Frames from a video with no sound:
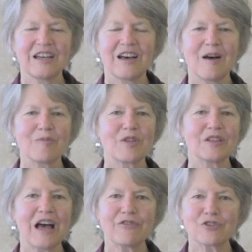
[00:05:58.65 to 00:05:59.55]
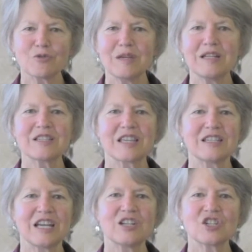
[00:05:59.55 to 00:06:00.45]
The laughter means
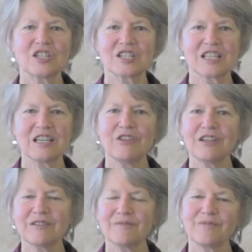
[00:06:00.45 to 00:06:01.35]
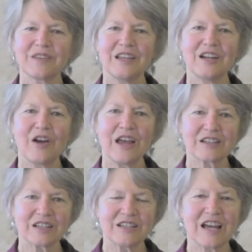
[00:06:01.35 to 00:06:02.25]
that tension is leaving,
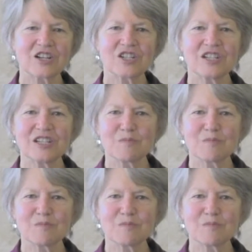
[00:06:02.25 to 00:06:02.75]
and connection is